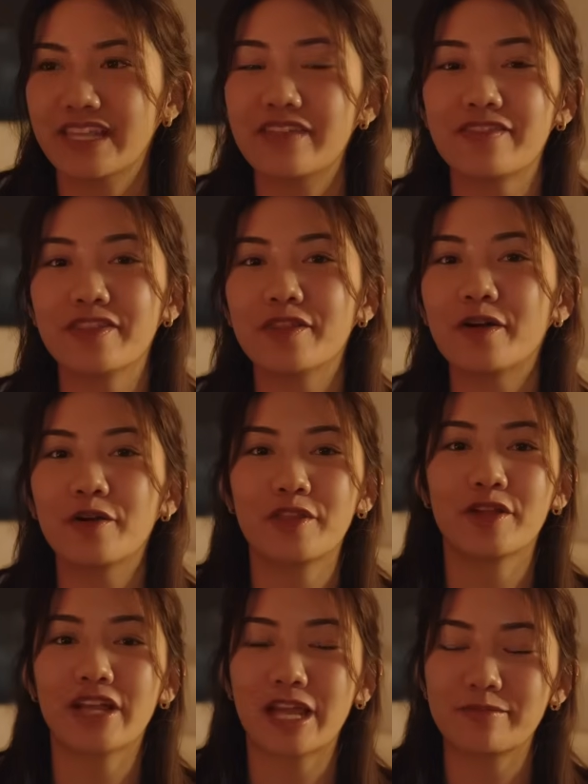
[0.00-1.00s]
Even though
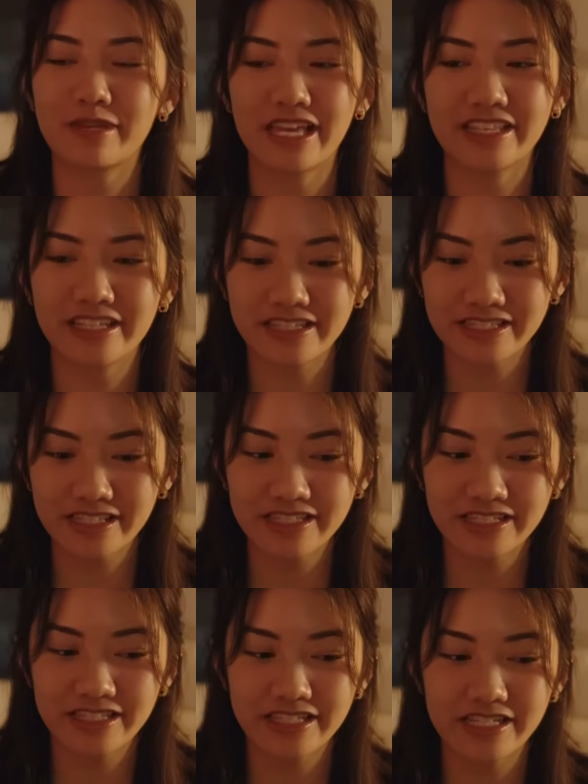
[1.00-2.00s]
there can be
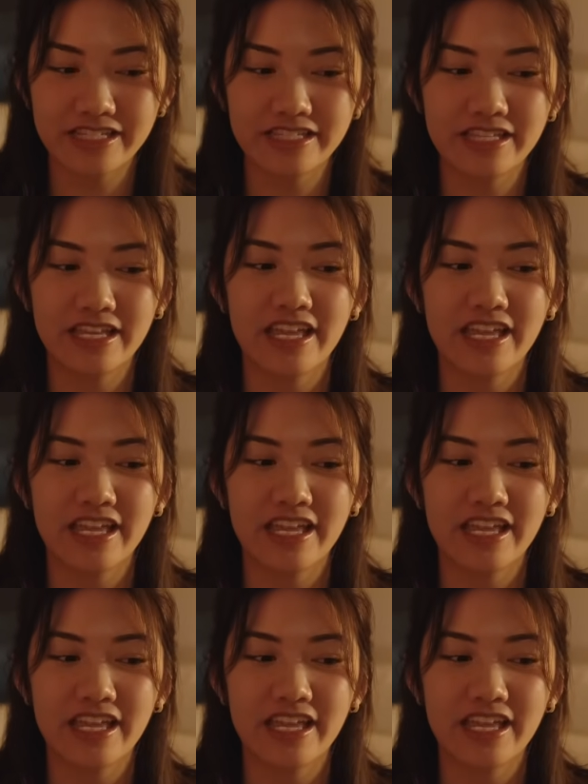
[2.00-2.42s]
inconsistencies,